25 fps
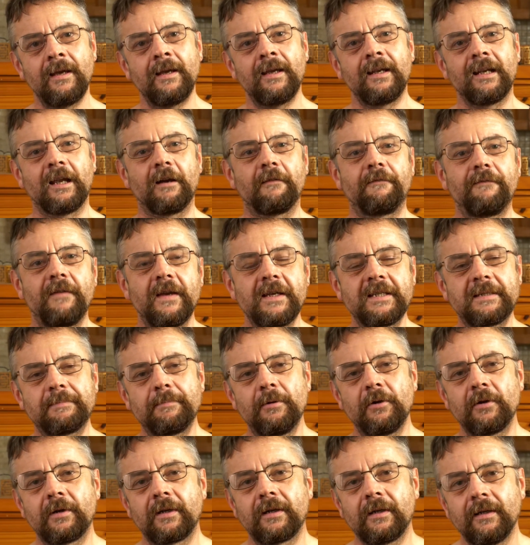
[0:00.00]
Now,
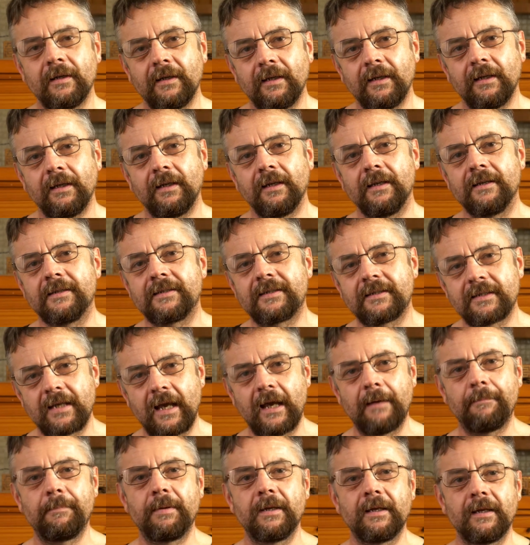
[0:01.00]
Facebook is
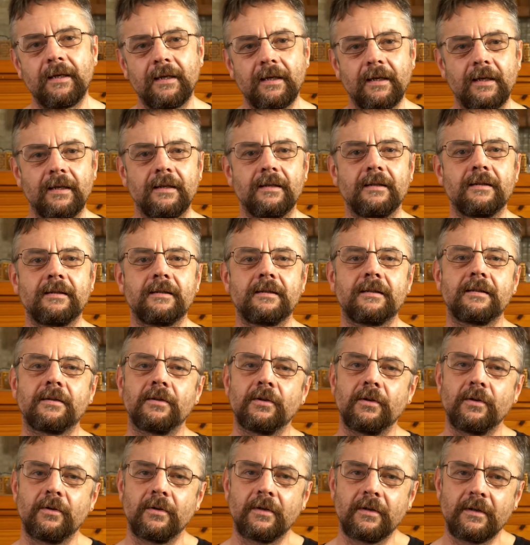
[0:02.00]
tapping
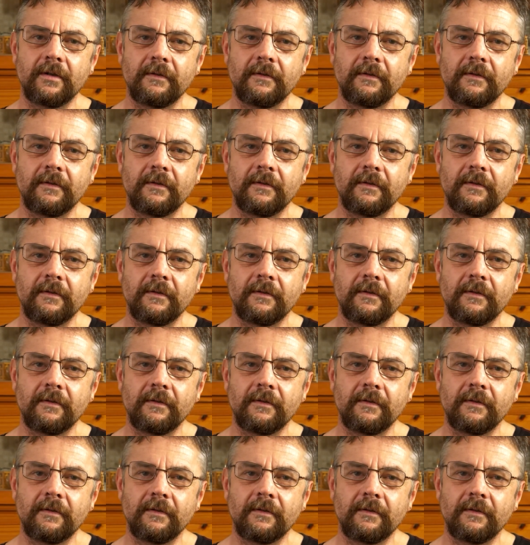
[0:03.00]
into